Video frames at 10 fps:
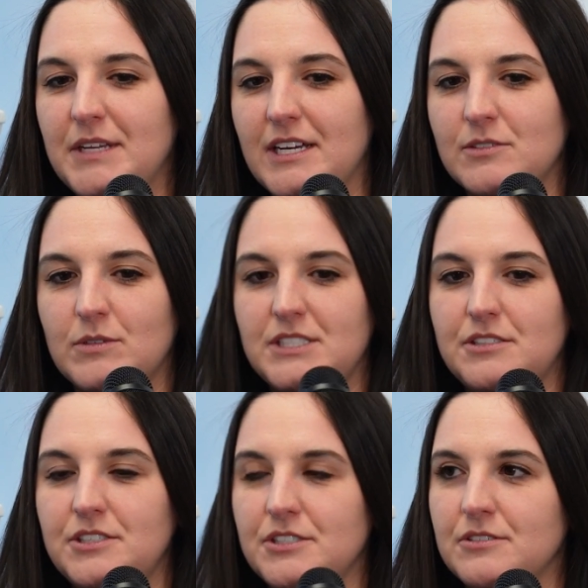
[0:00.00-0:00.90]
Because what
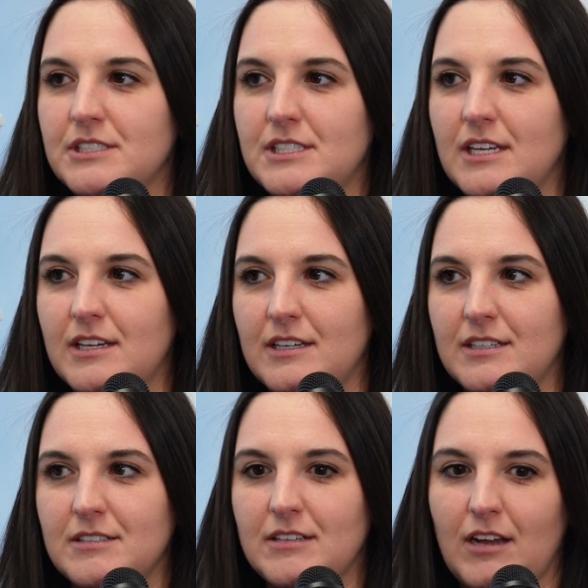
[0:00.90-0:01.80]
do? It's
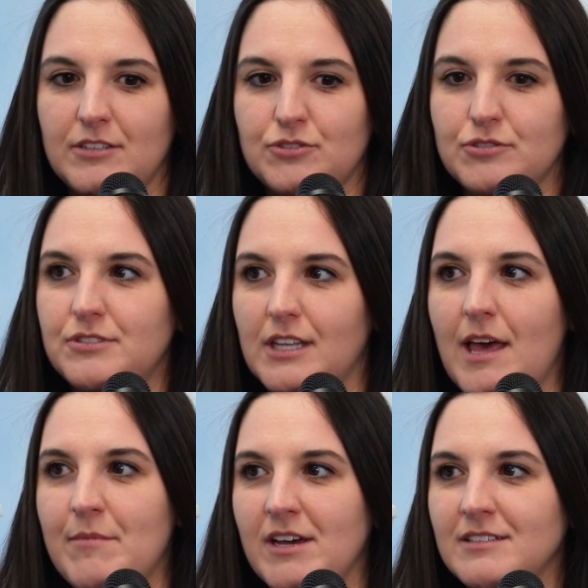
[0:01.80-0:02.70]
a true
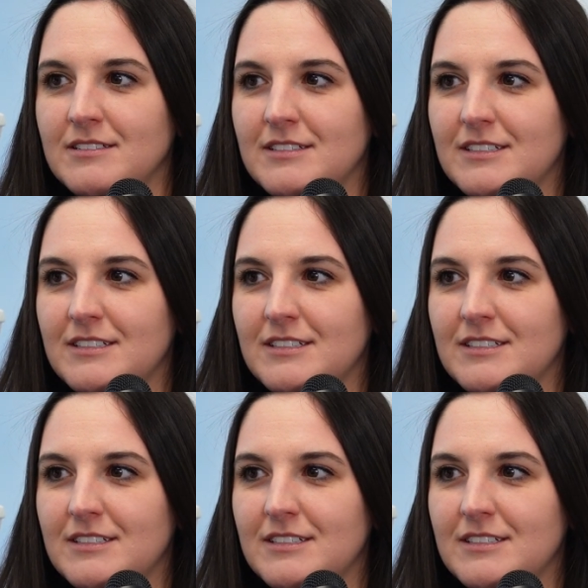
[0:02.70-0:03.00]
dilemma.